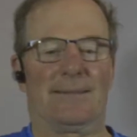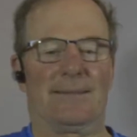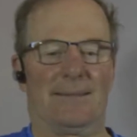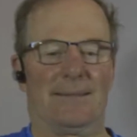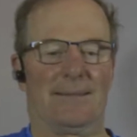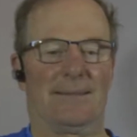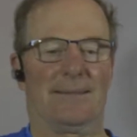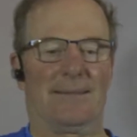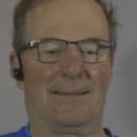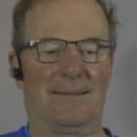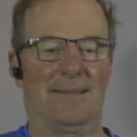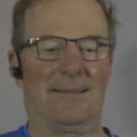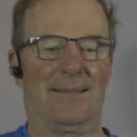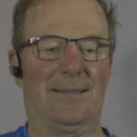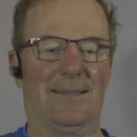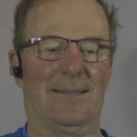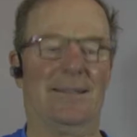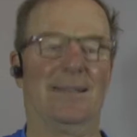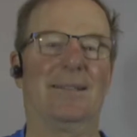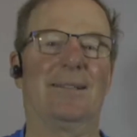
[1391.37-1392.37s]

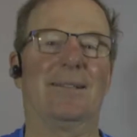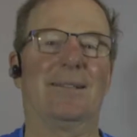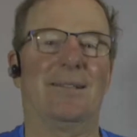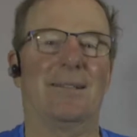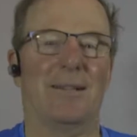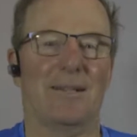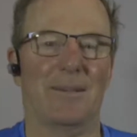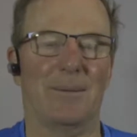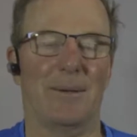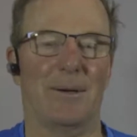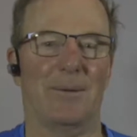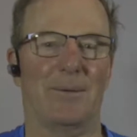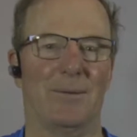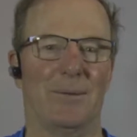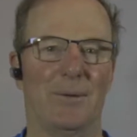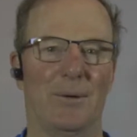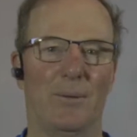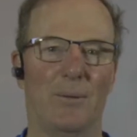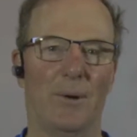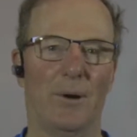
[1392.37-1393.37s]
Yeah, talk
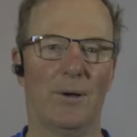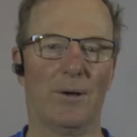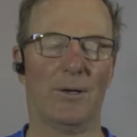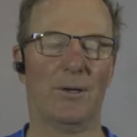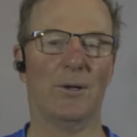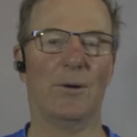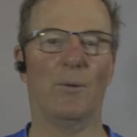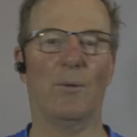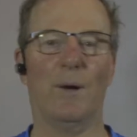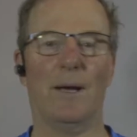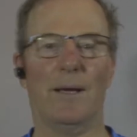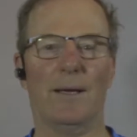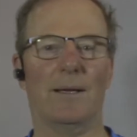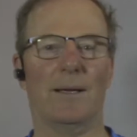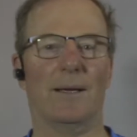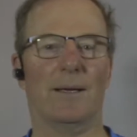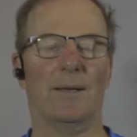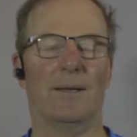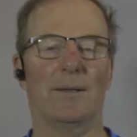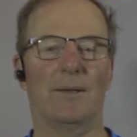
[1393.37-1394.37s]
about walking away
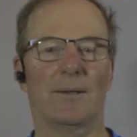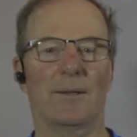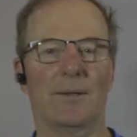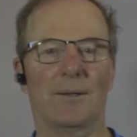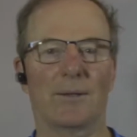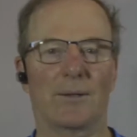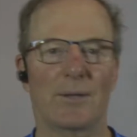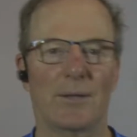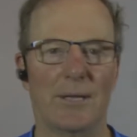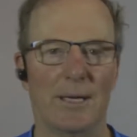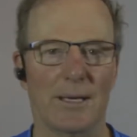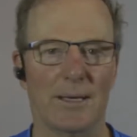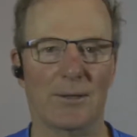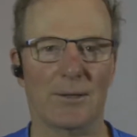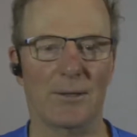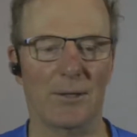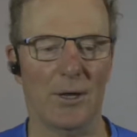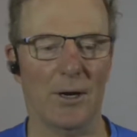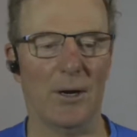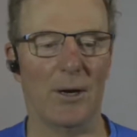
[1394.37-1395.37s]
like a little
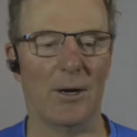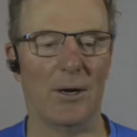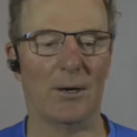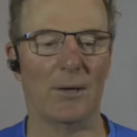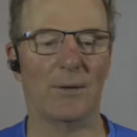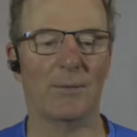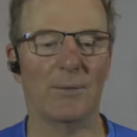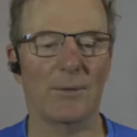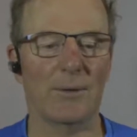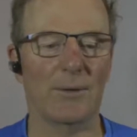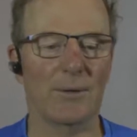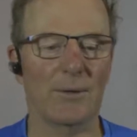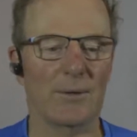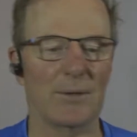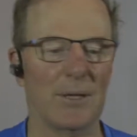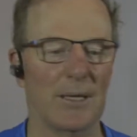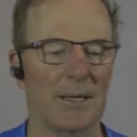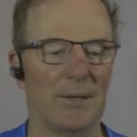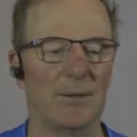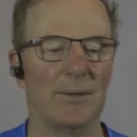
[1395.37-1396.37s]
kicked dog with your
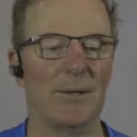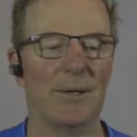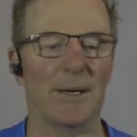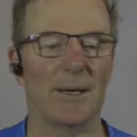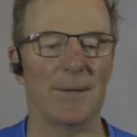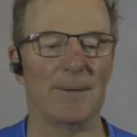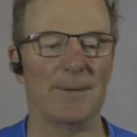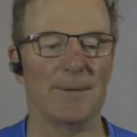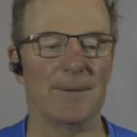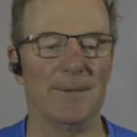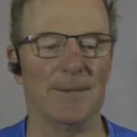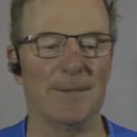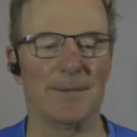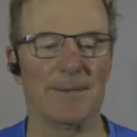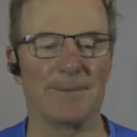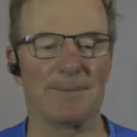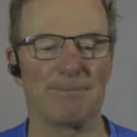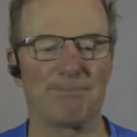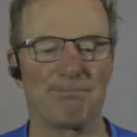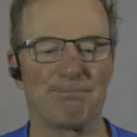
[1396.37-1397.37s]
tail down.
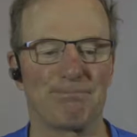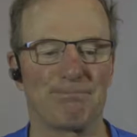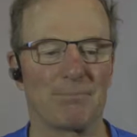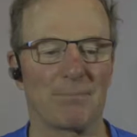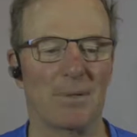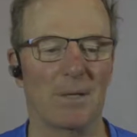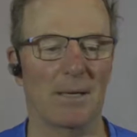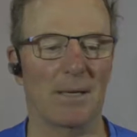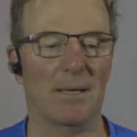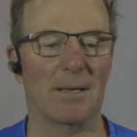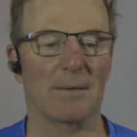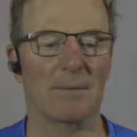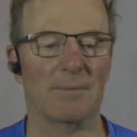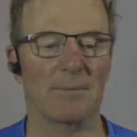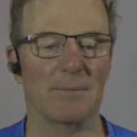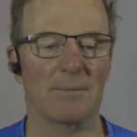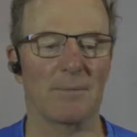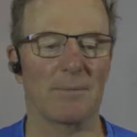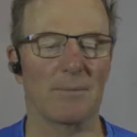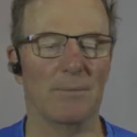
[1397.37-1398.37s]

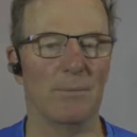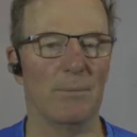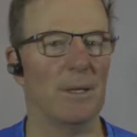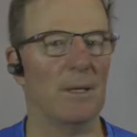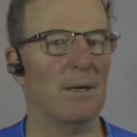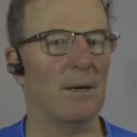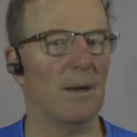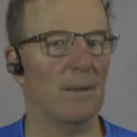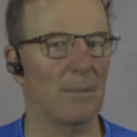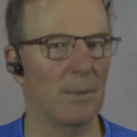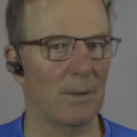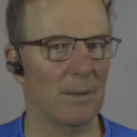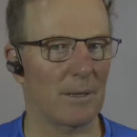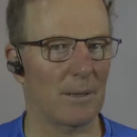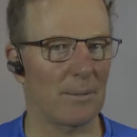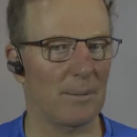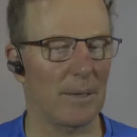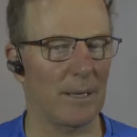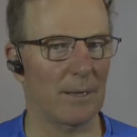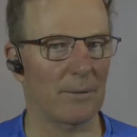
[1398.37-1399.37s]
Be humble at
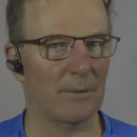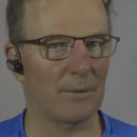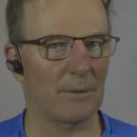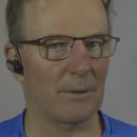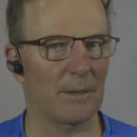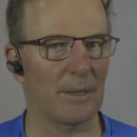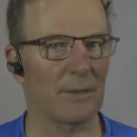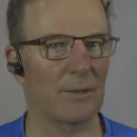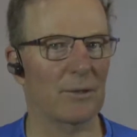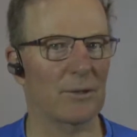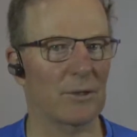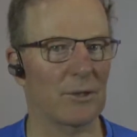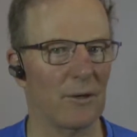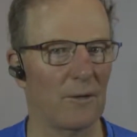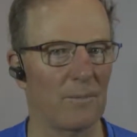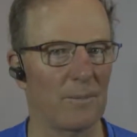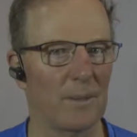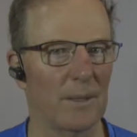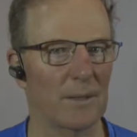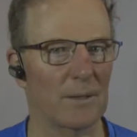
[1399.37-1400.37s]
a banquet. Let
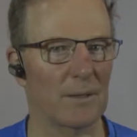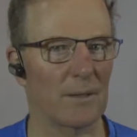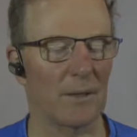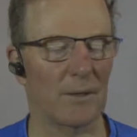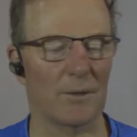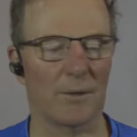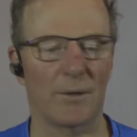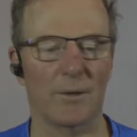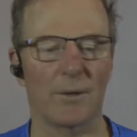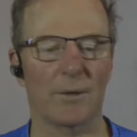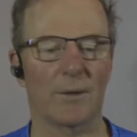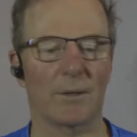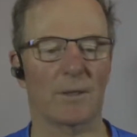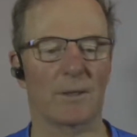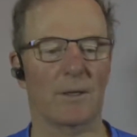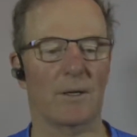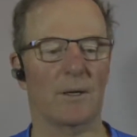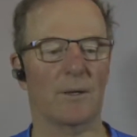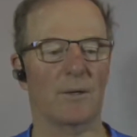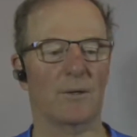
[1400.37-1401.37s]
yourself be exalted. Don't
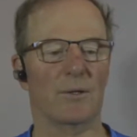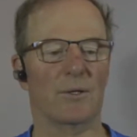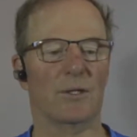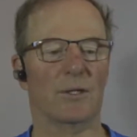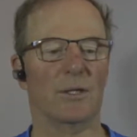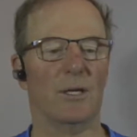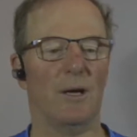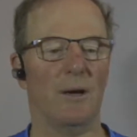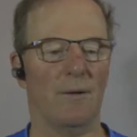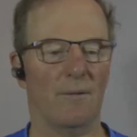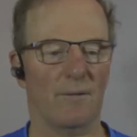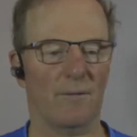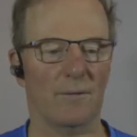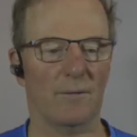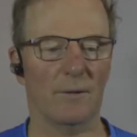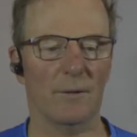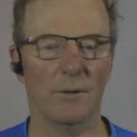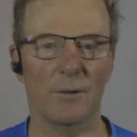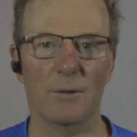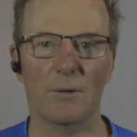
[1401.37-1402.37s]
exalt yourself.
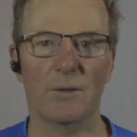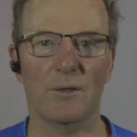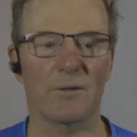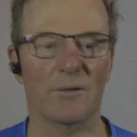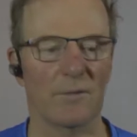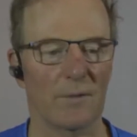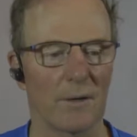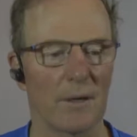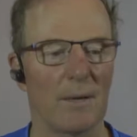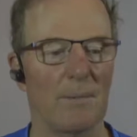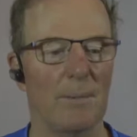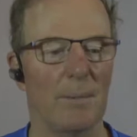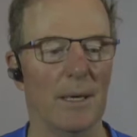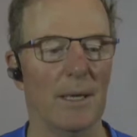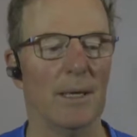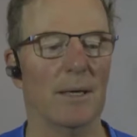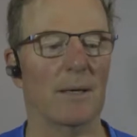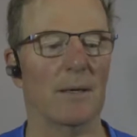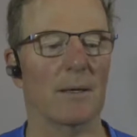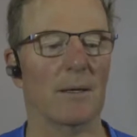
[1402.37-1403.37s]
Luke is very
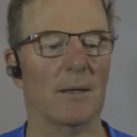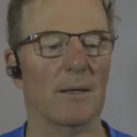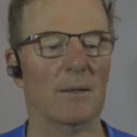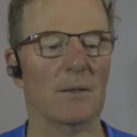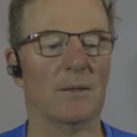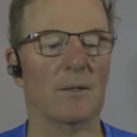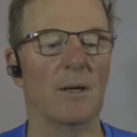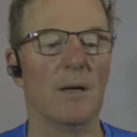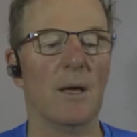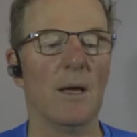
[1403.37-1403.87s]
big into this.